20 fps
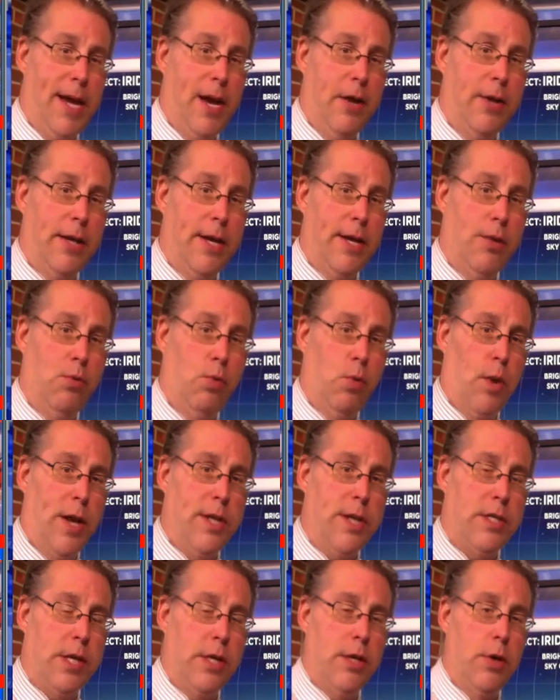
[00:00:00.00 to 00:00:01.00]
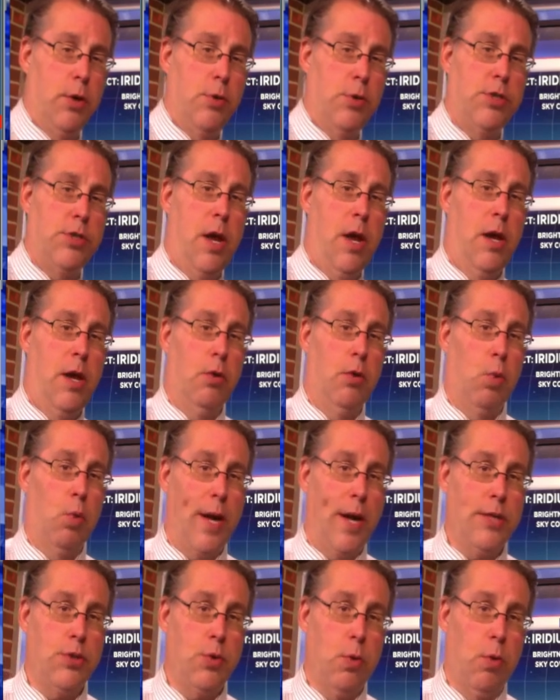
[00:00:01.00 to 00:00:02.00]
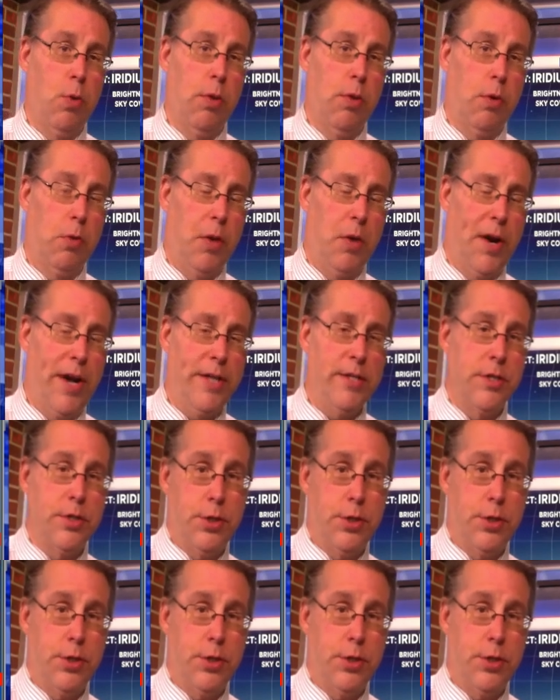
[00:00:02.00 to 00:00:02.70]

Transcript: out again right as it goes right toward the horizon.